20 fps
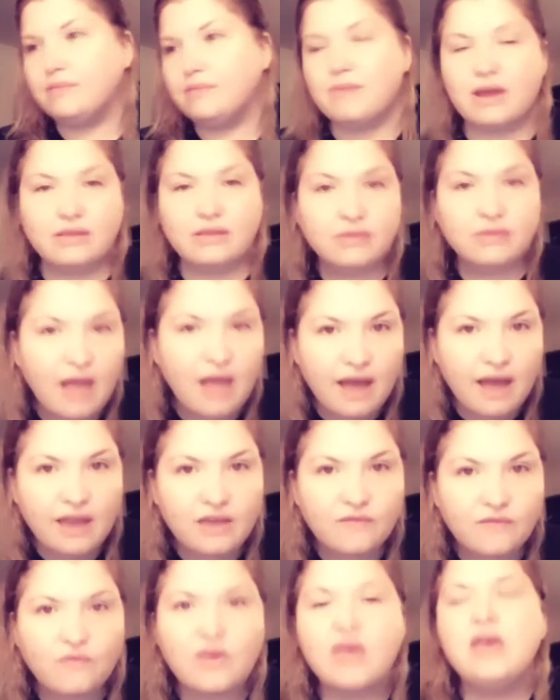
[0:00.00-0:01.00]
my life,
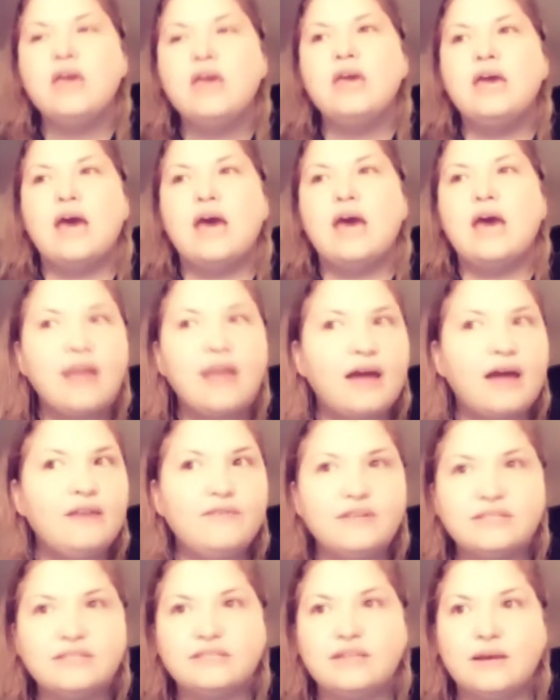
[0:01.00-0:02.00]
a lot of
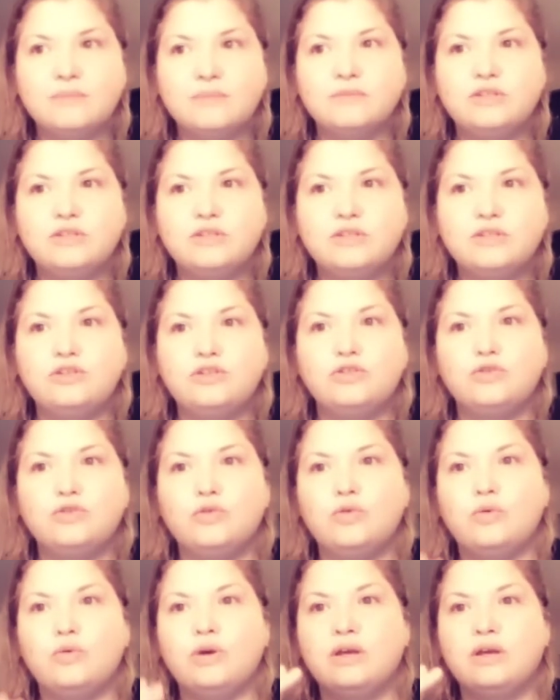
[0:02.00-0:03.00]
it stems
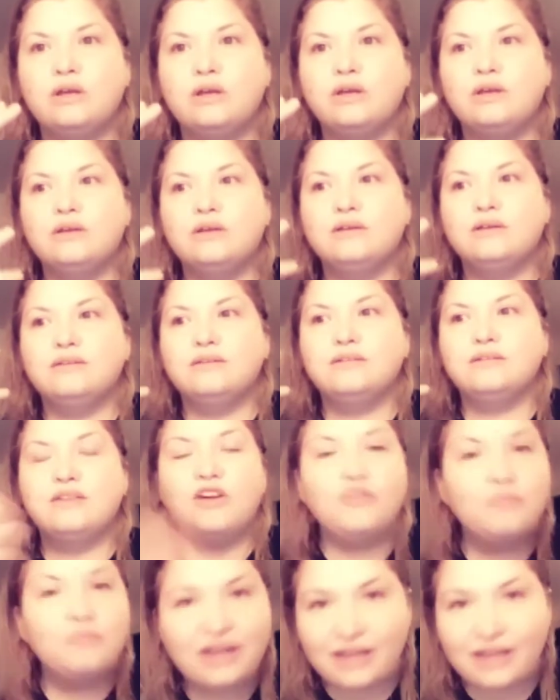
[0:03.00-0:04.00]
to
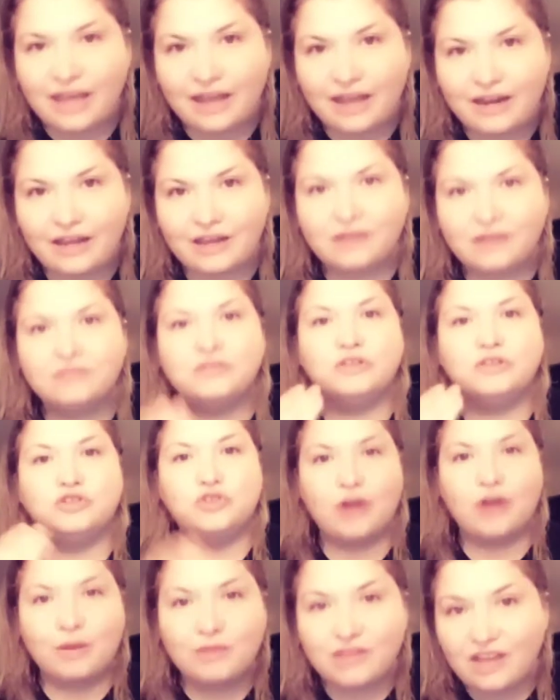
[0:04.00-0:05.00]
self-medicating, the
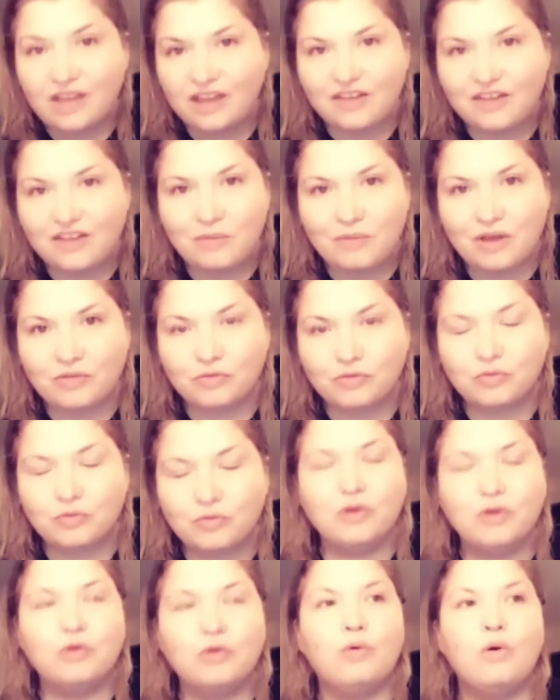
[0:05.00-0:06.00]
trauma they have been
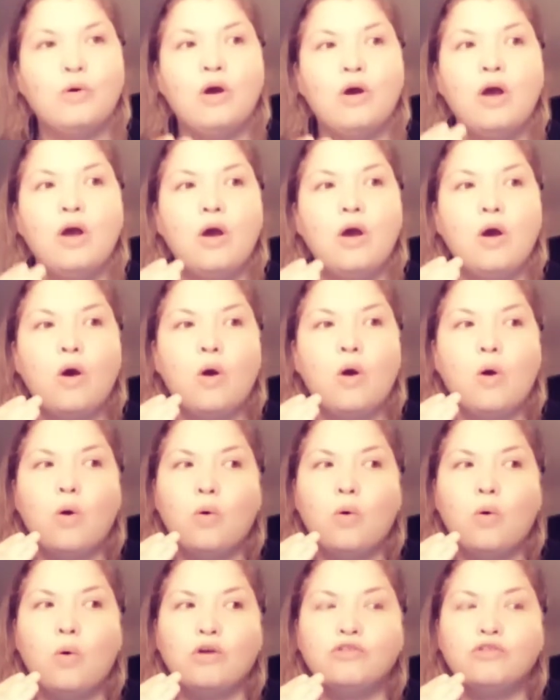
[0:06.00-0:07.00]
through,
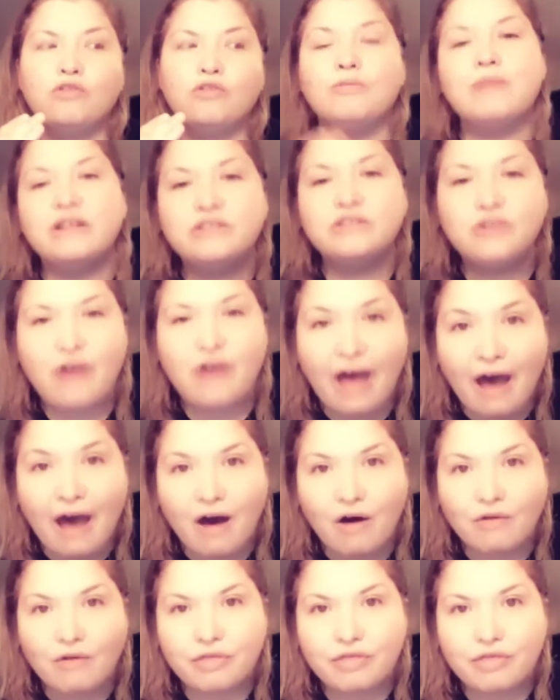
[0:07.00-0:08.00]
or their mental
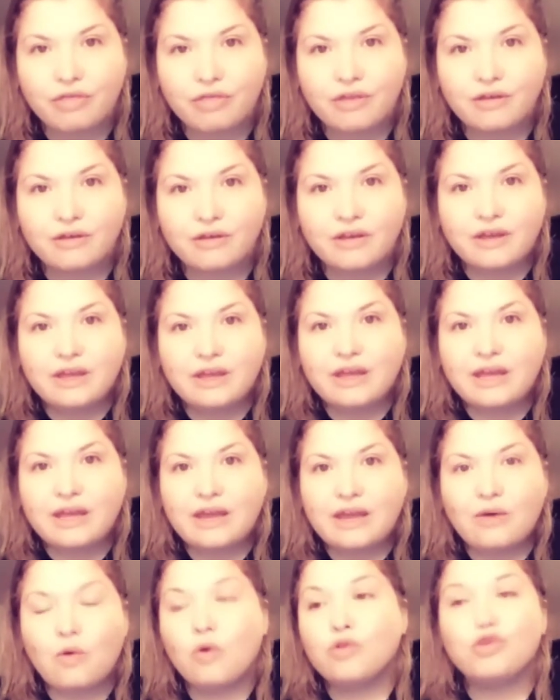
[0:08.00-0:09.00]
health,
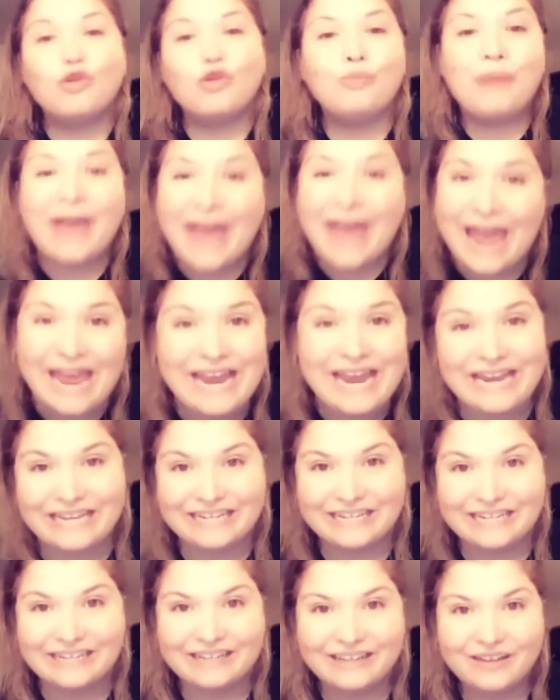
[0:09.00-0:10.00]
or their
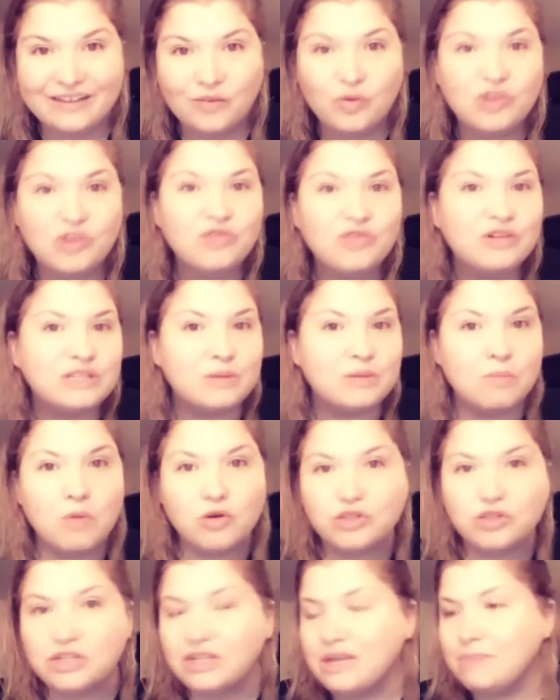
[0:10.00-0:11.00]
pain, whether it's
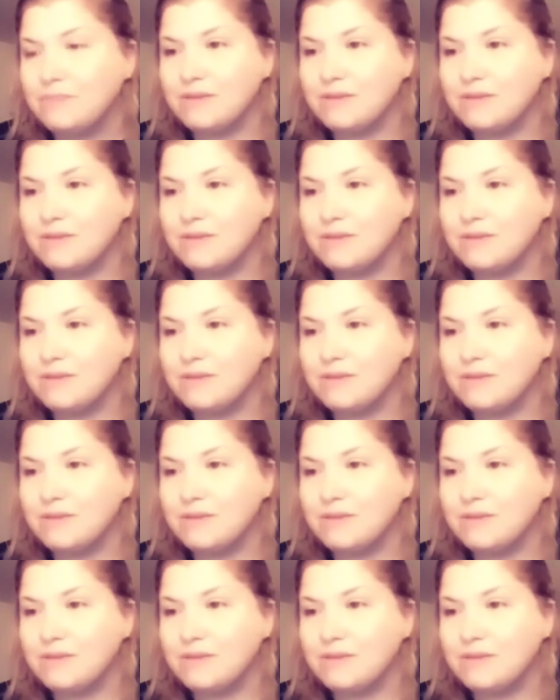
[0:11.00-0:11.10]
emotionally,